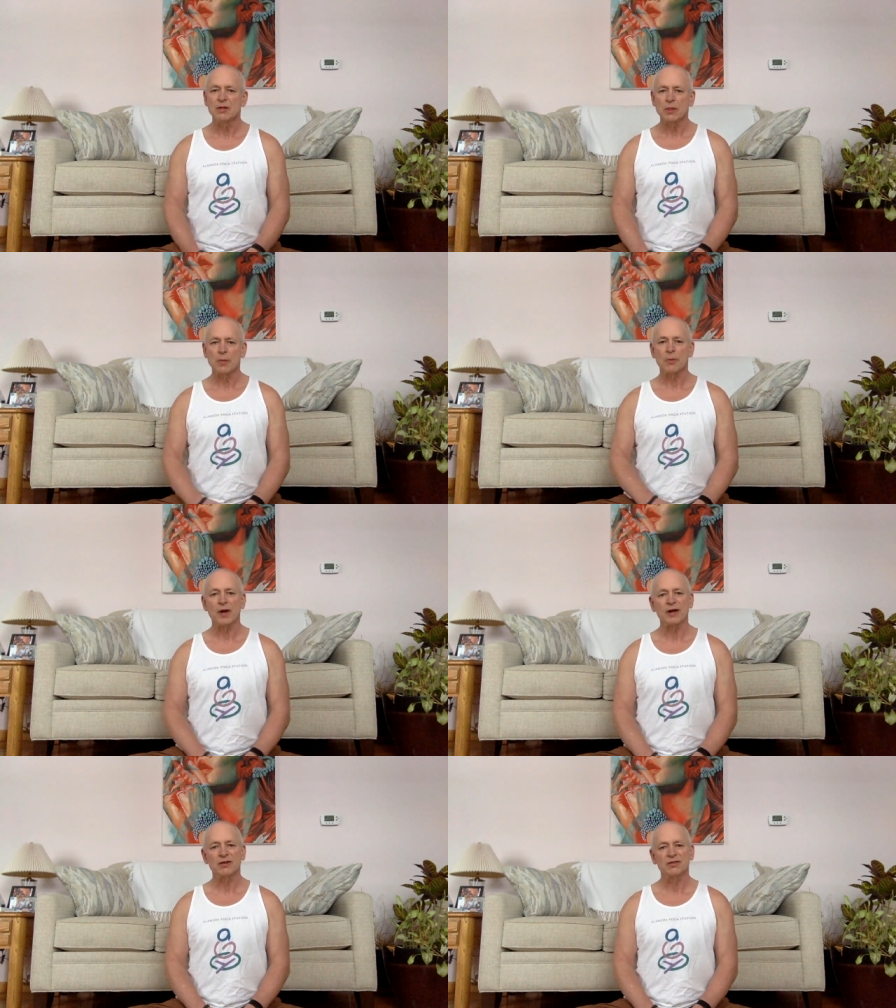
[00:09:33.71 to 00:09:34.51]
the
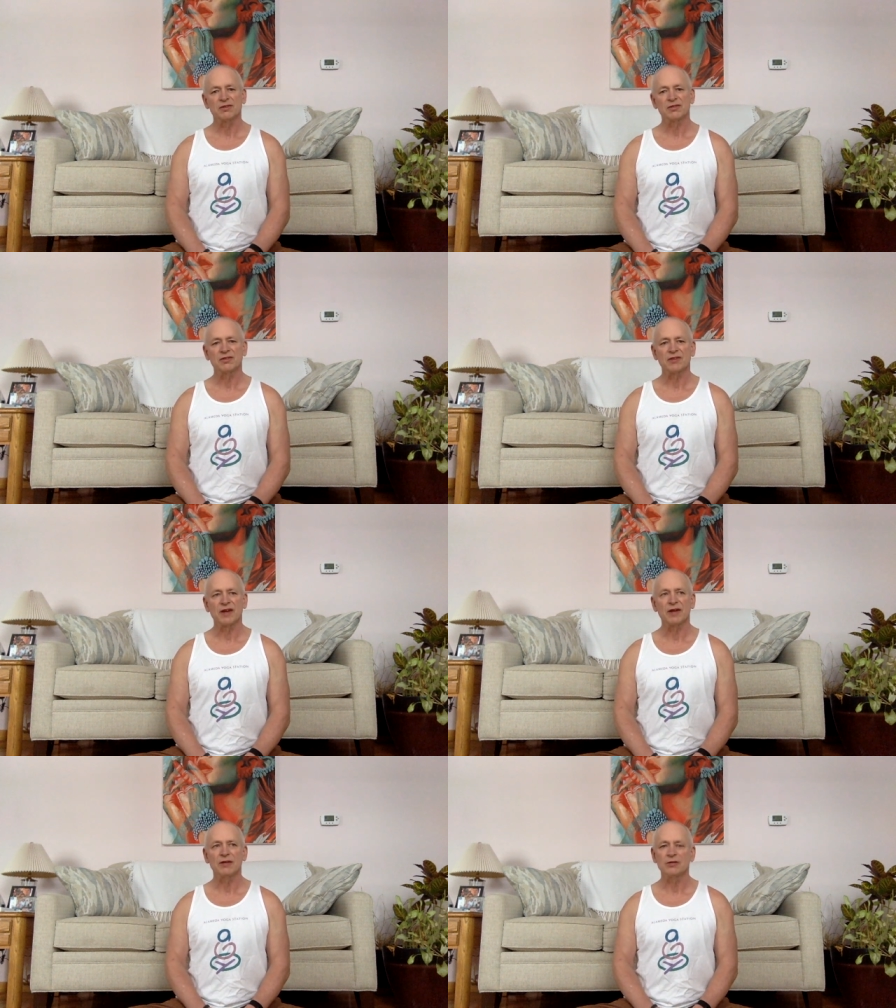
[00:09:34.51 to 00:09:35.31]
practice is
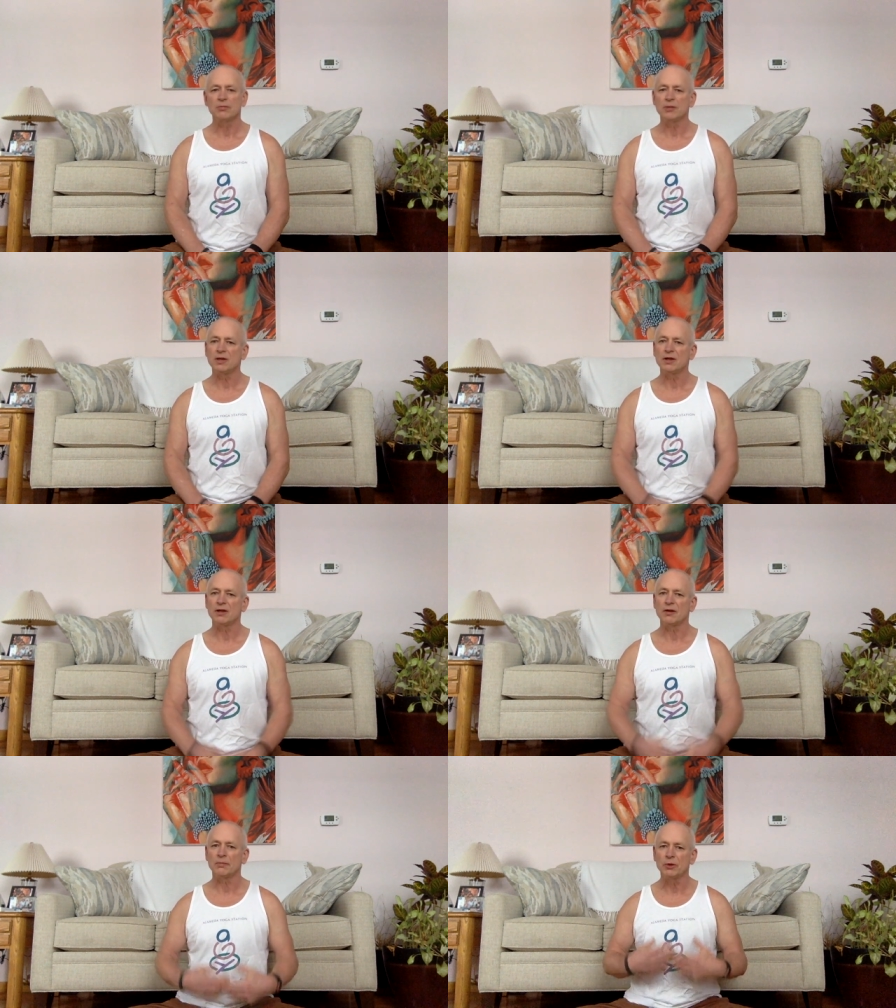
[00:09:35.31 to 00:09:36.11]
designed to
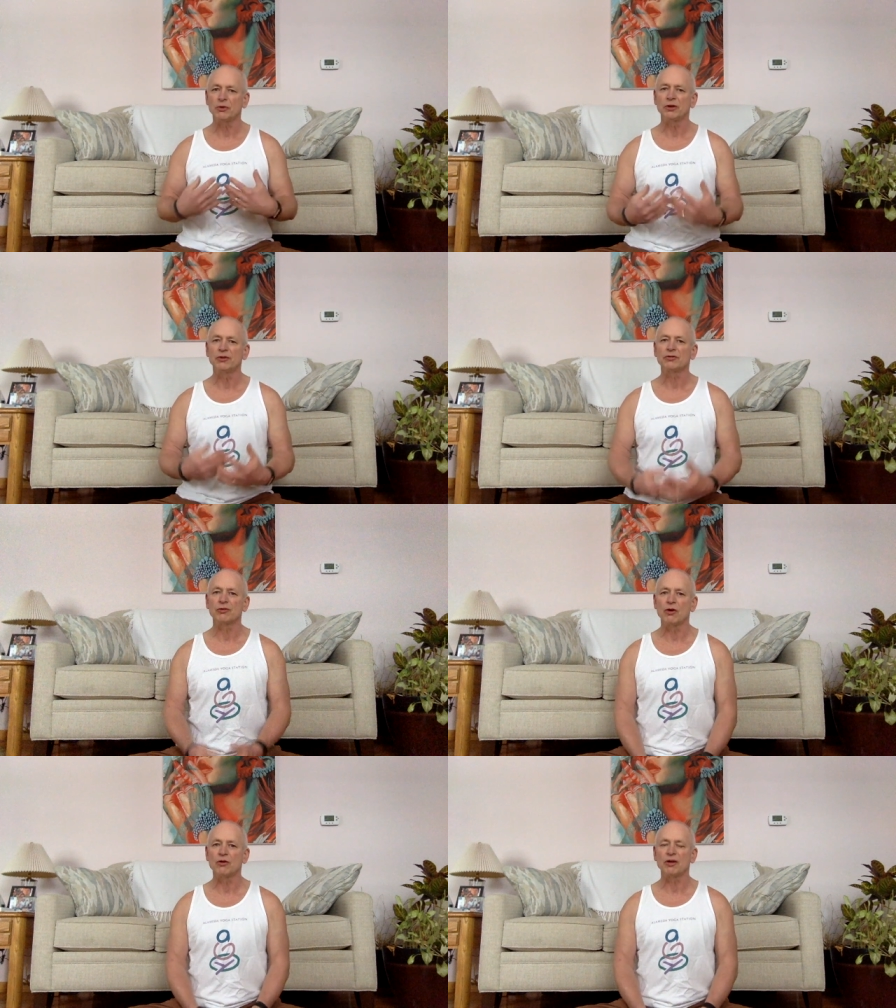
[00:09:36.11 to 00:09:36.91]
be building
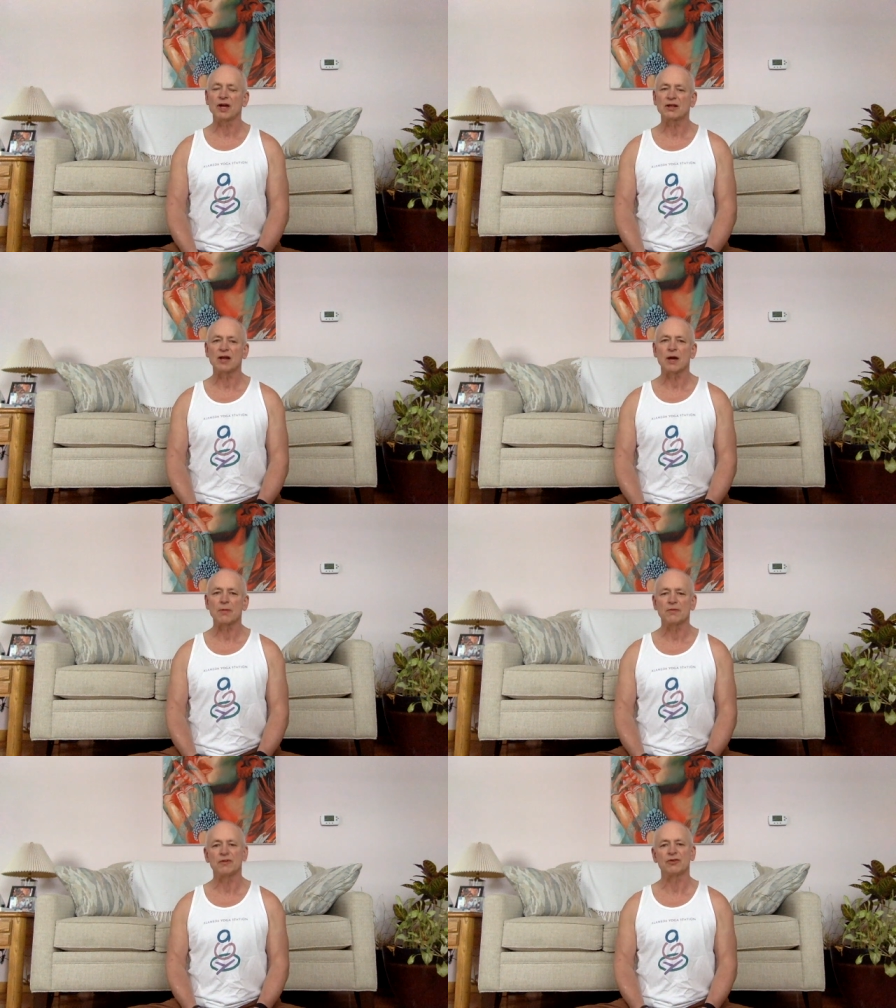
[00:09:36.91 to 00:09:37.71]
slowly on top
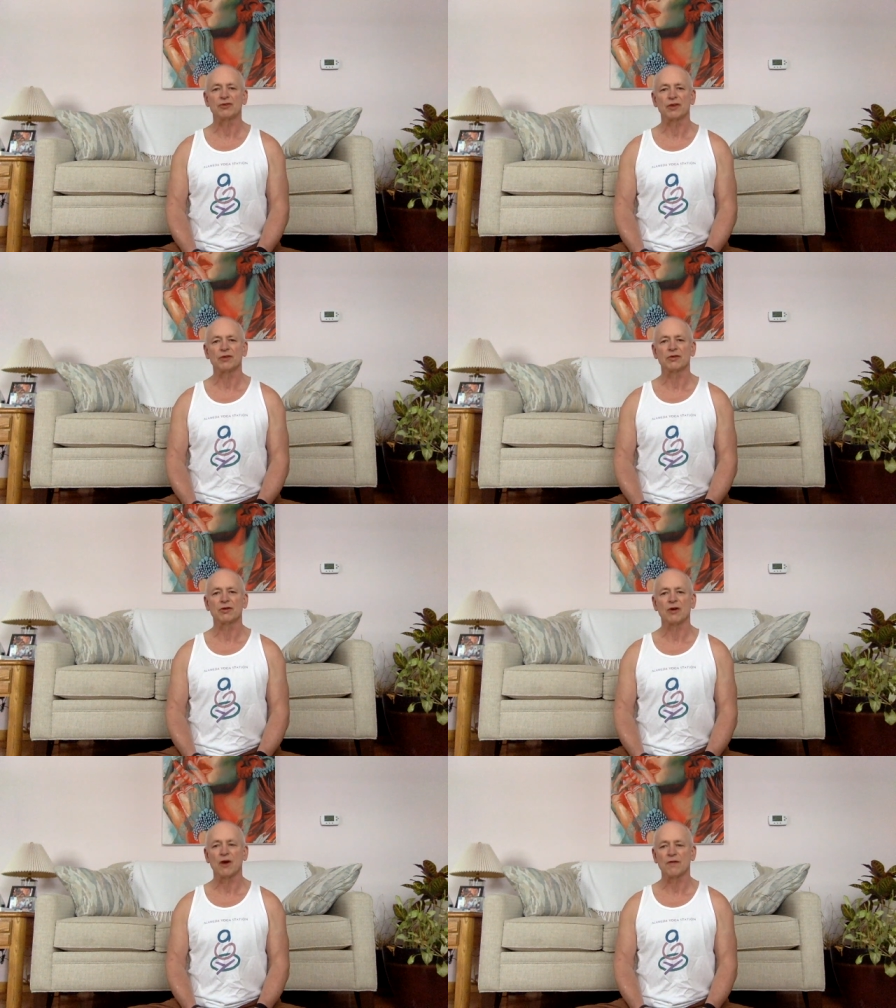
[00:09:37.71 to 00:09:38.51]
of each other
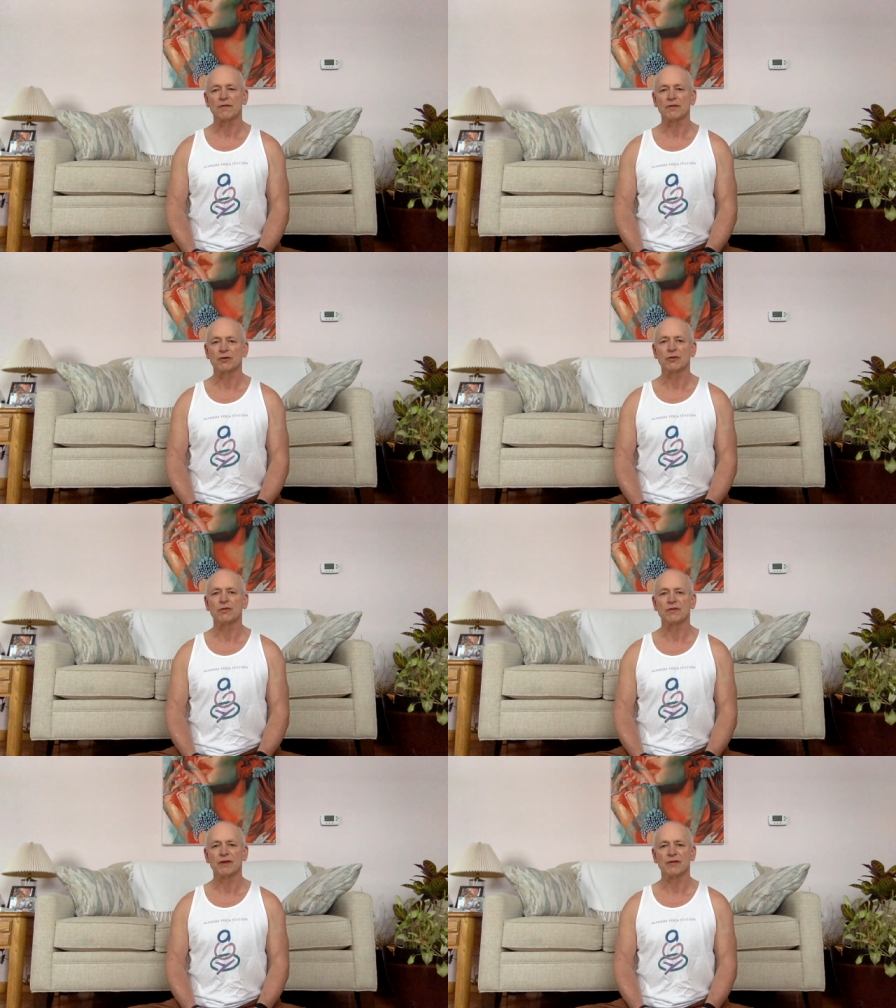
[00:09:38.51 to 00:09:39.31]
off of a
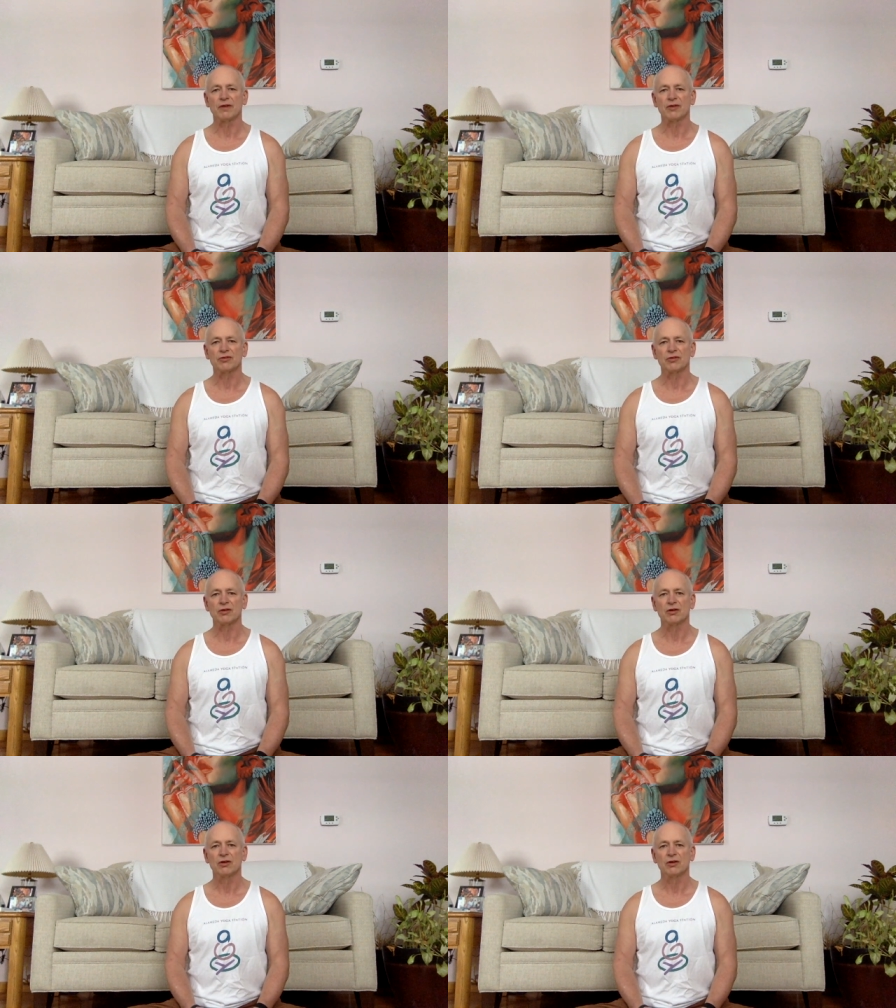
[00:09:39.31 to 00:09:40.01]
good foundation.